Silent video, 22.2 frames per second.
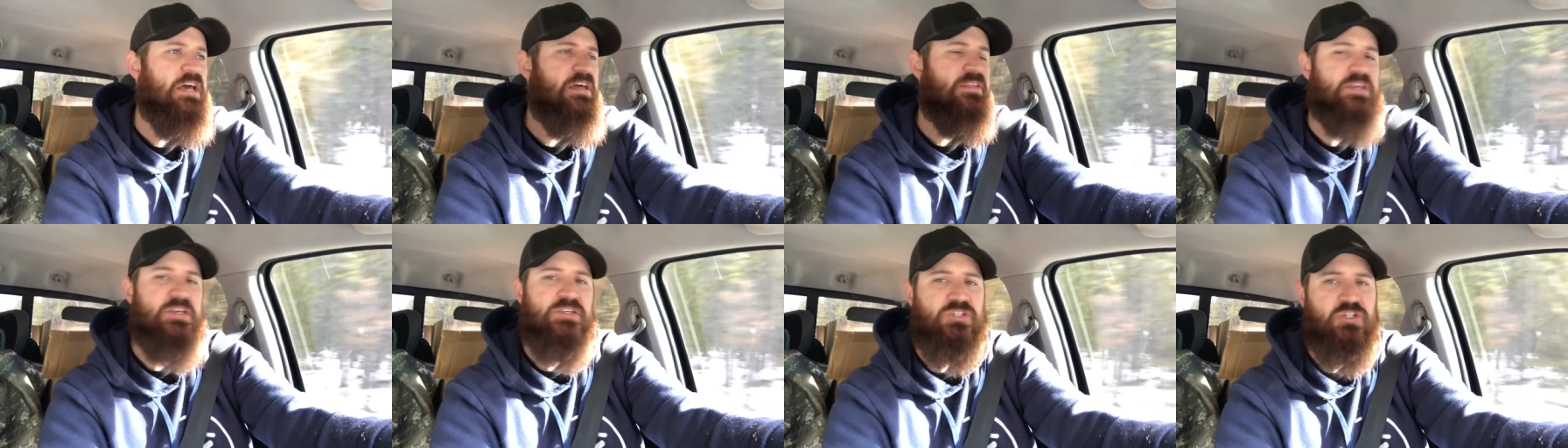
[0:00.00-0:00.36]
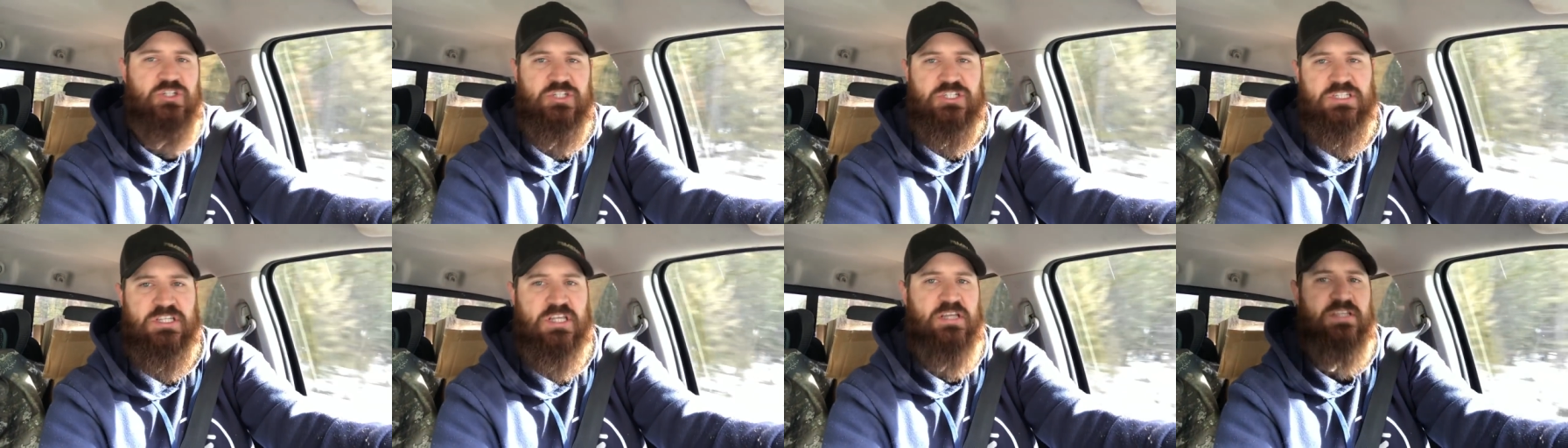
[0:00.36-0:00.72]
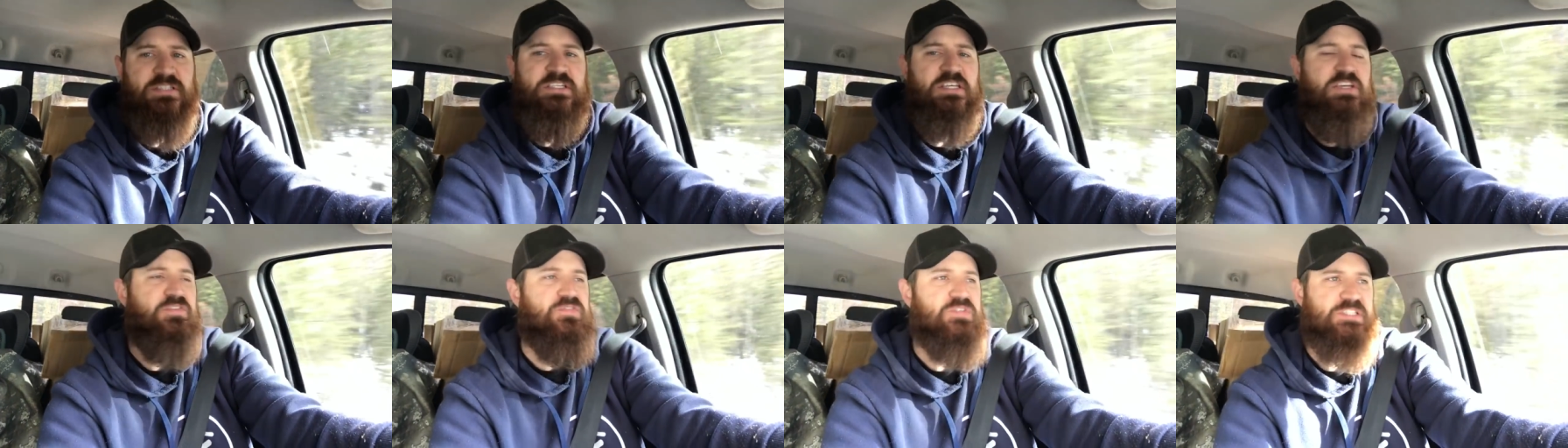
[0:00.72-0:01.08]
These are just things
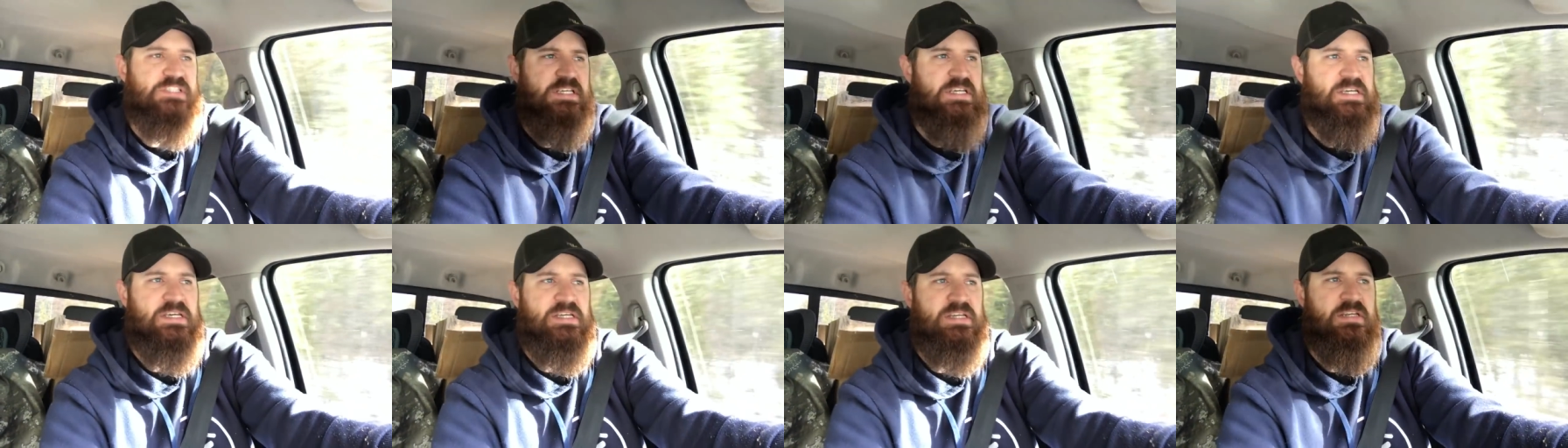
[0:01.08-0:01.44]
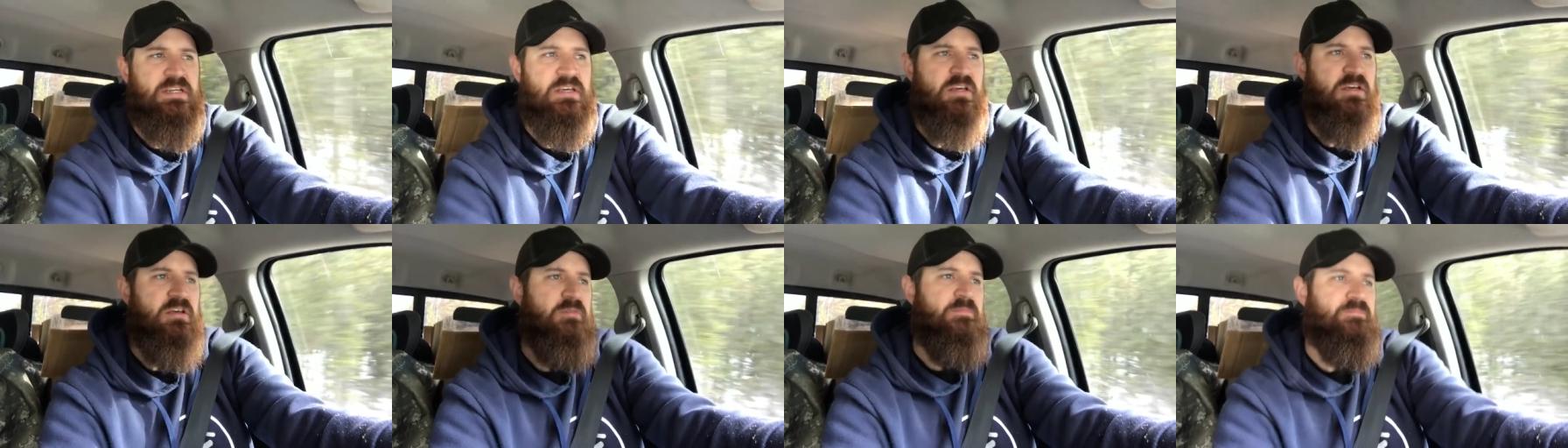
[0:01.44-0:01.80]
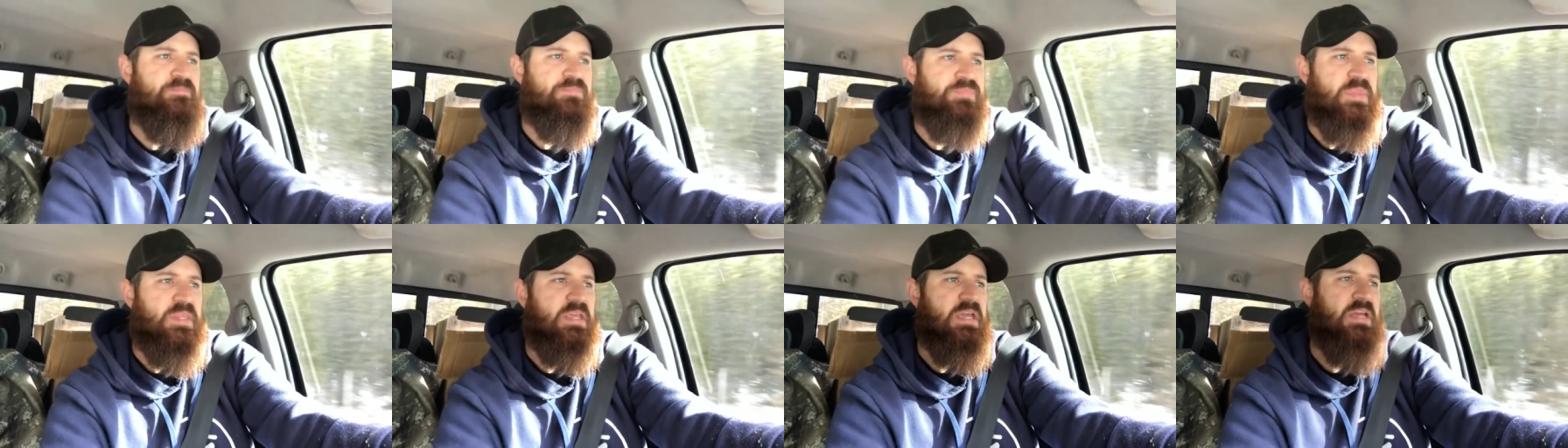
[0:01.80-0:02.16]
that you've seen
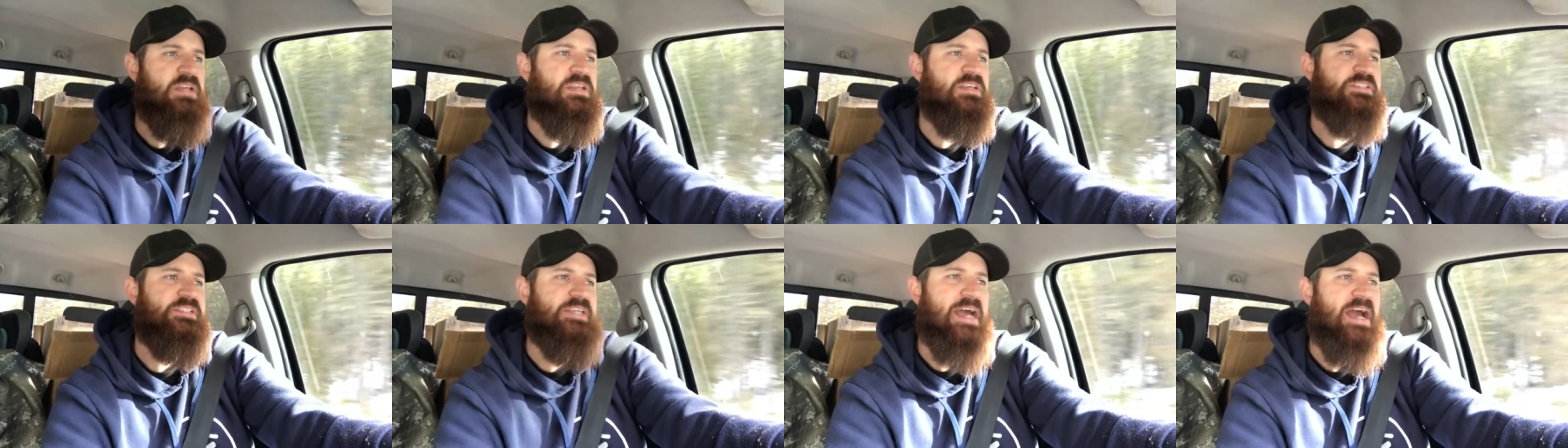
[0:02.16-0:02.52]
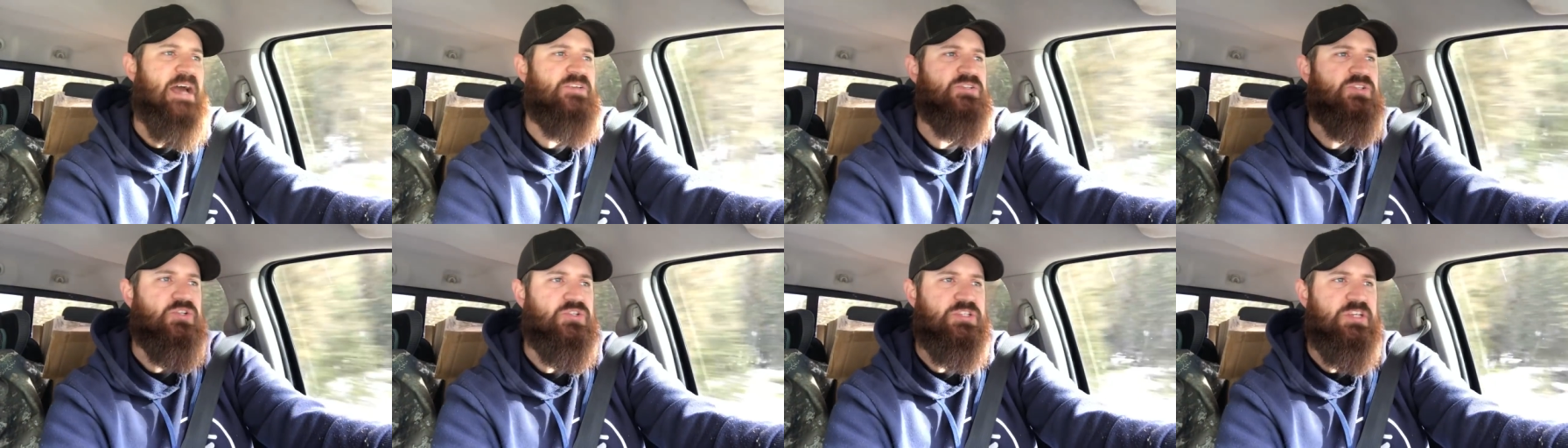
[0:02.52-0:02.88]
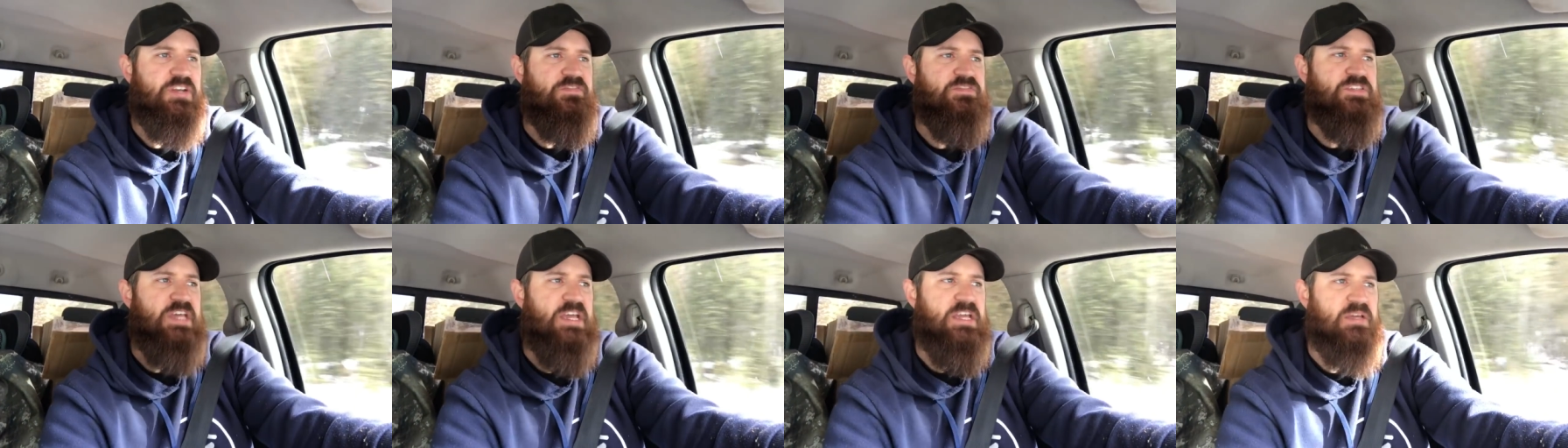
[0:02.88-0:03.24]
in disasters that
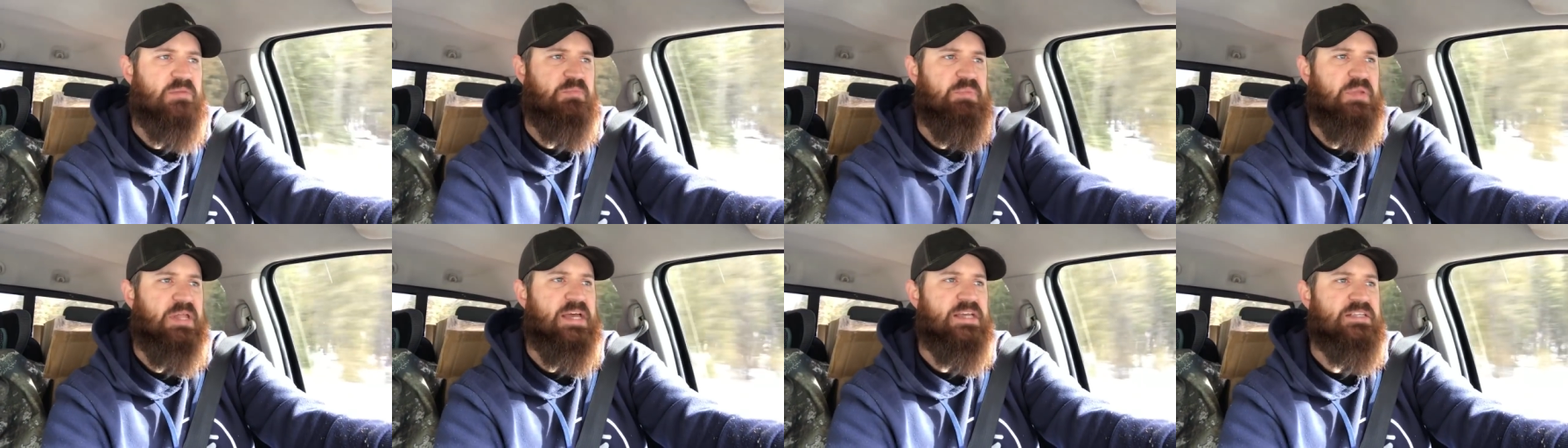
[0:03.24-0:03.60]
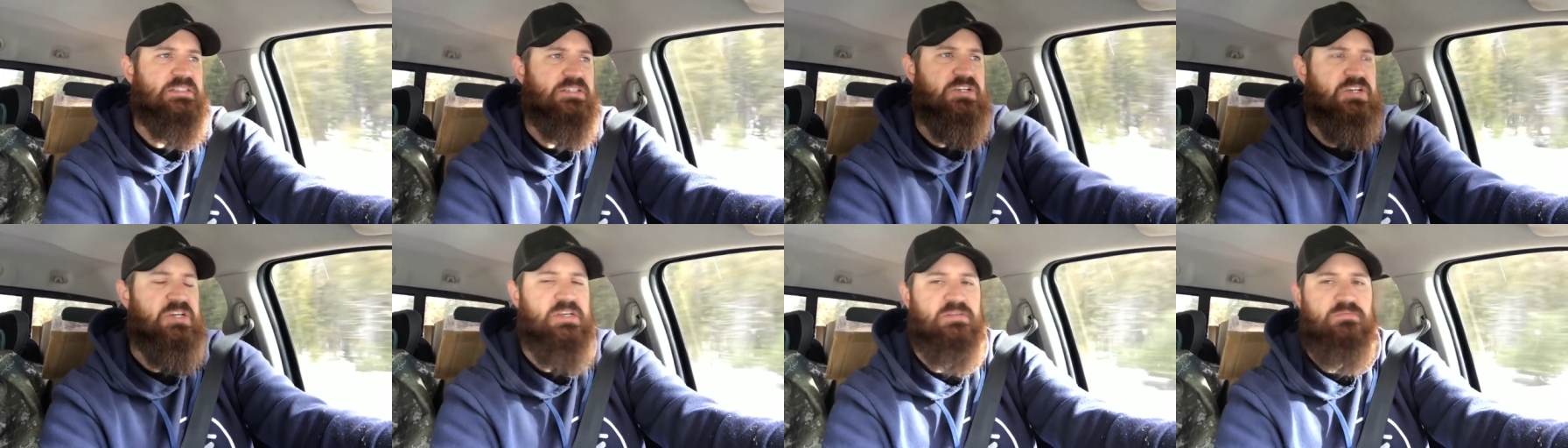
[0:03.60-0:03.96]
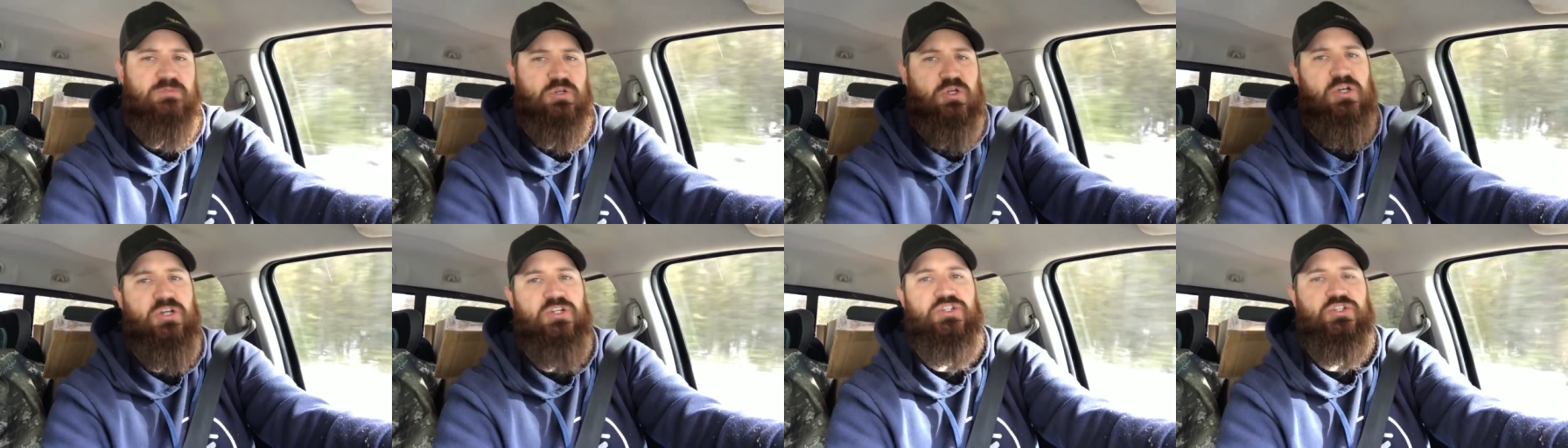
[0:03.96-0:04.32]
have taken place. Look at
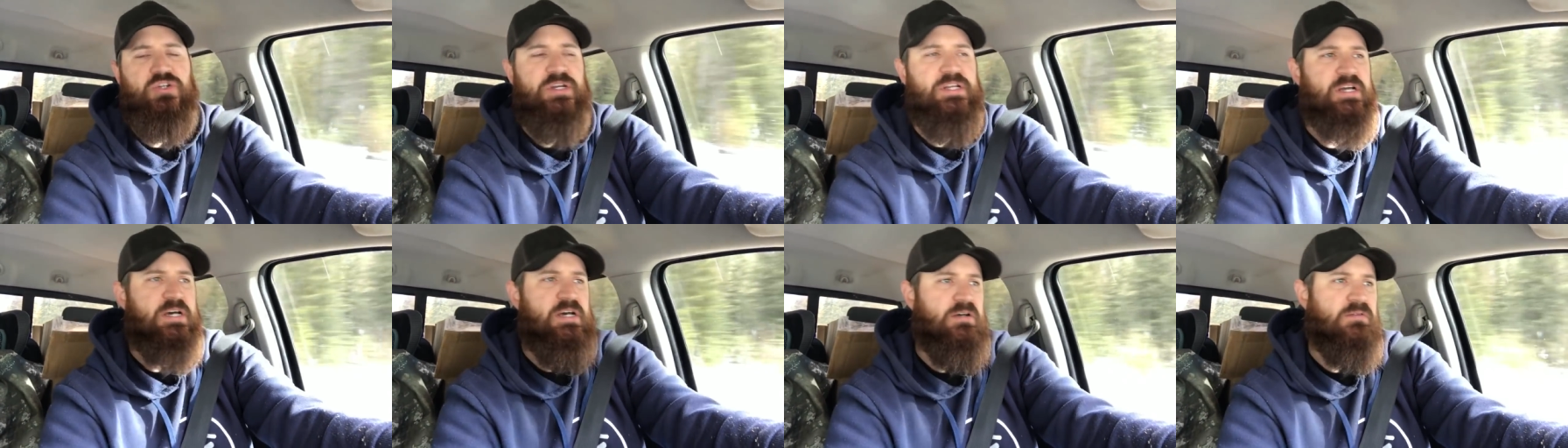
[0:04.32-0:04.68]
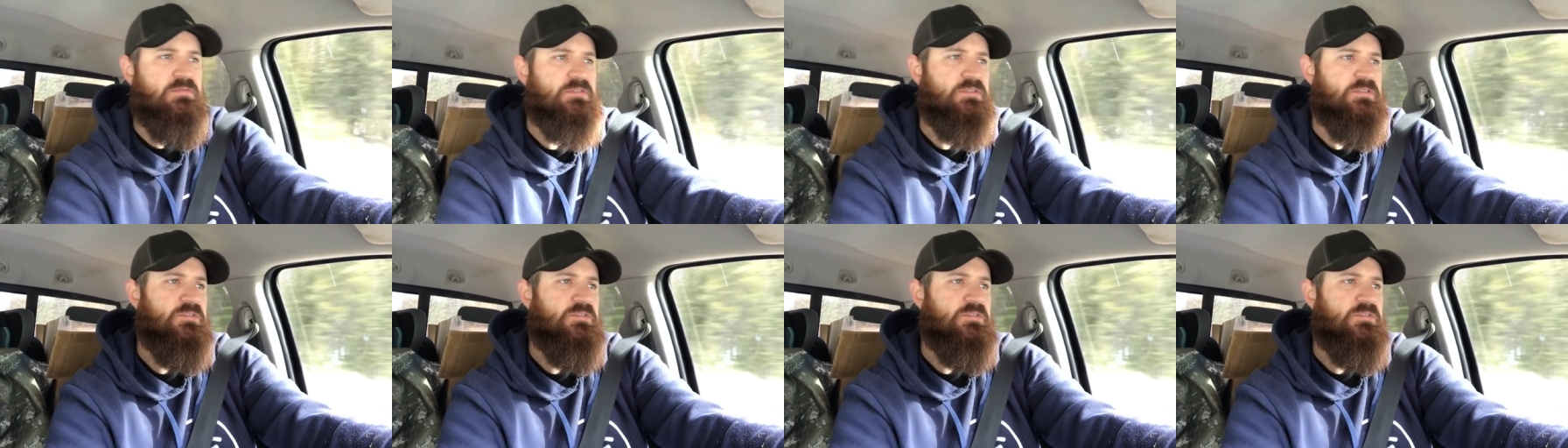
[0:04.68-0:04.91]
Katrina.